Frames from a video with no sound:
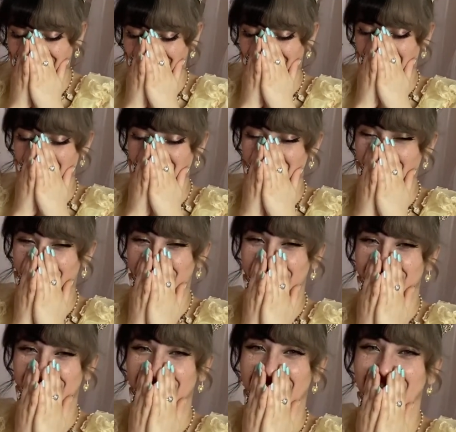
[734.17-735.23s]
like people are
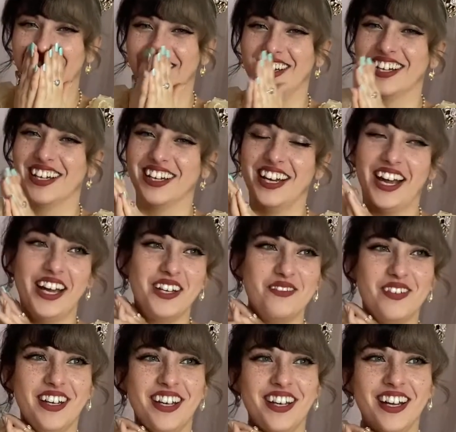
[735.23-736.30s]
really gonna hate
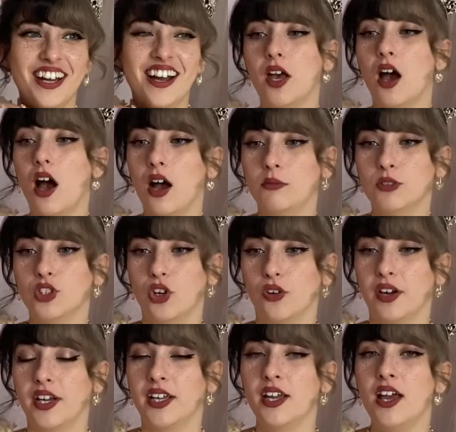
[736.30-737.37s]
me. I'm
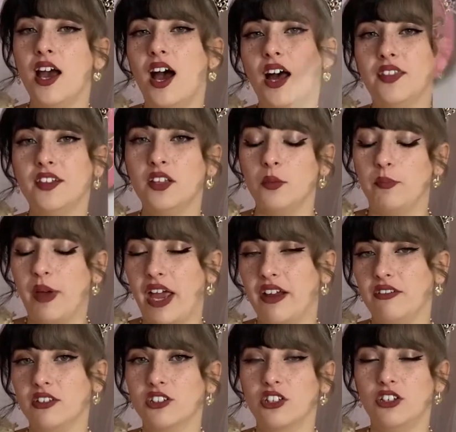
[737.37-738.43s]
sorry, I think the bear
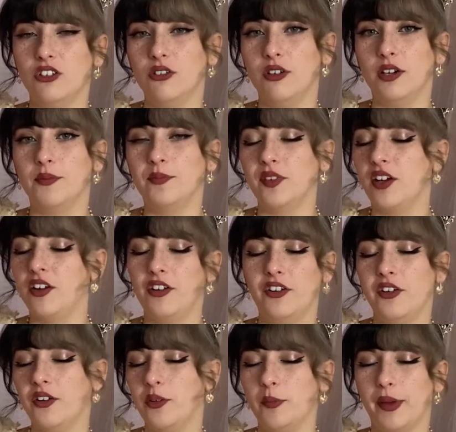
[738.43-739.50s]
is cuter. I don't
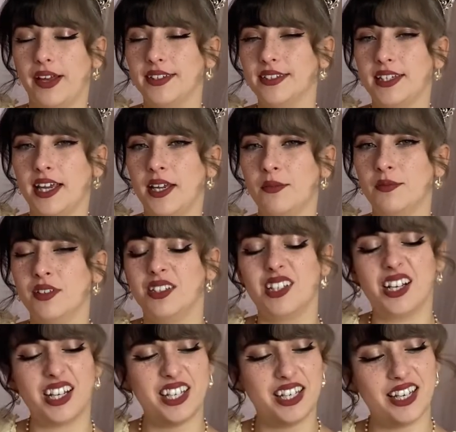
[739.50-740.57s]
know the bear's name. It's
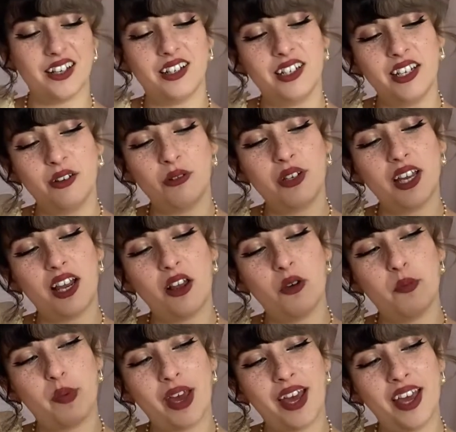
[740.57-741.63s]
like a little yellow
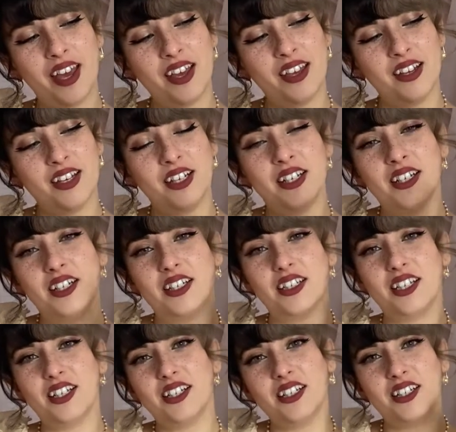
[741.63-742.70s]
bear
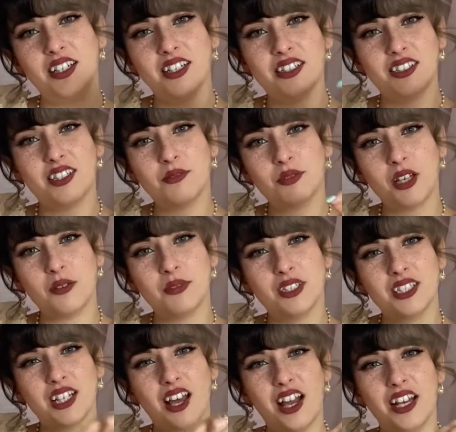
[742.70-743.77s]
that sometimes it's
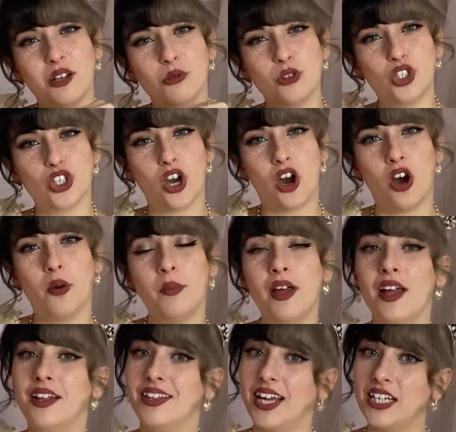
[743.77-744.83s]
like a little charm.
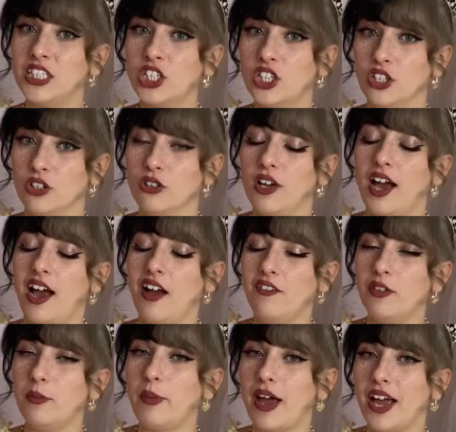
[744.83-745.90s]
That's cute. Having a
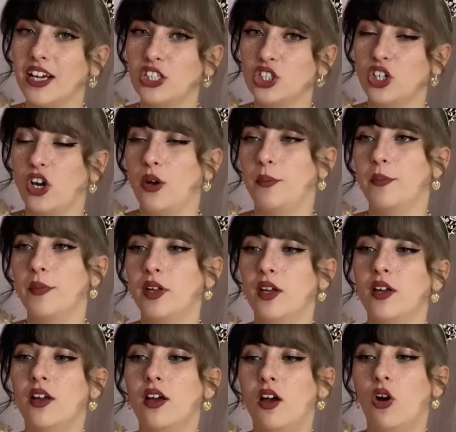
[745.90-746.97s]
bag charm,
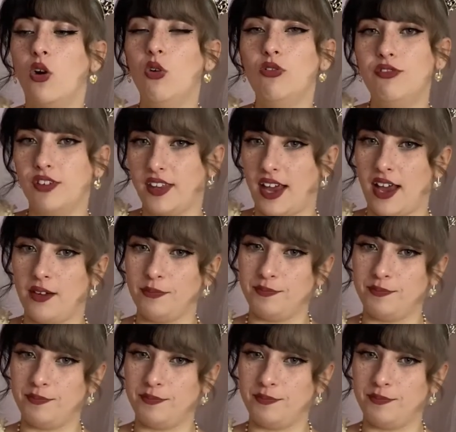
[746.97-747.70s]
all for that.